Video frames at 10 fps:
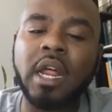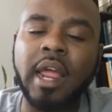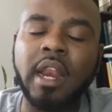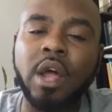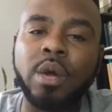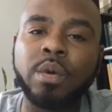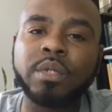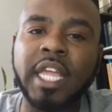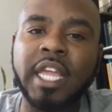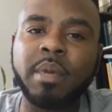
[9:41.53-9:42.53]
loan
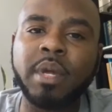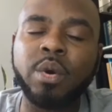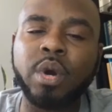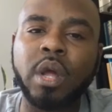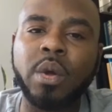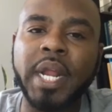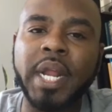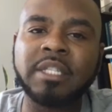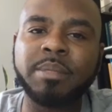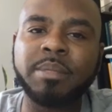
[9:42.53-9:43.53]
statement or a loan
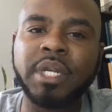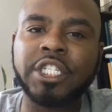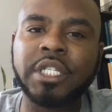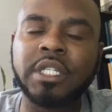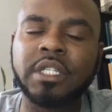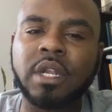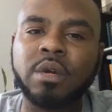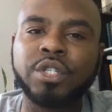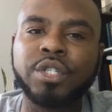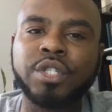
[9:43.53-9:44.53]
estimate sheet
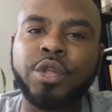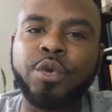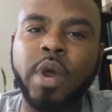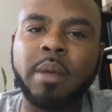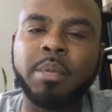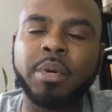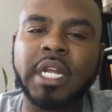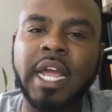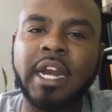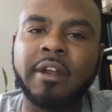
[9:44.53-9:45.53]
disclosure so you were able to
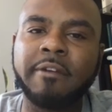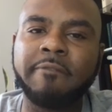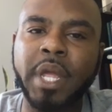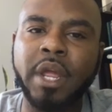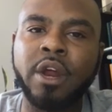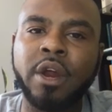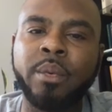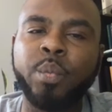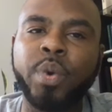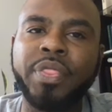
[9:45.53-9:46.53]
kind of compare
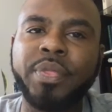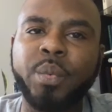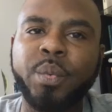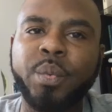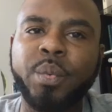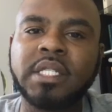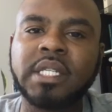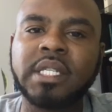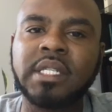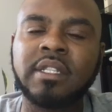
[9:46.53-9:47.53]
what the rates
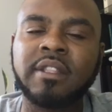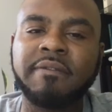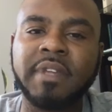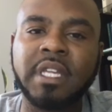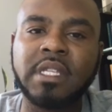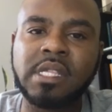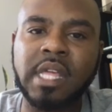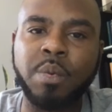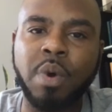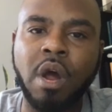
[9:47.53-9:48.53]
and the fees that
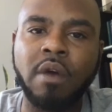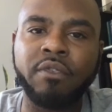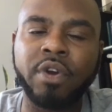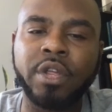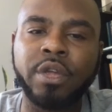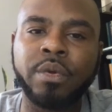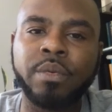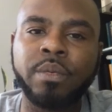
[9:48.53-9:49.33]
they were offering you?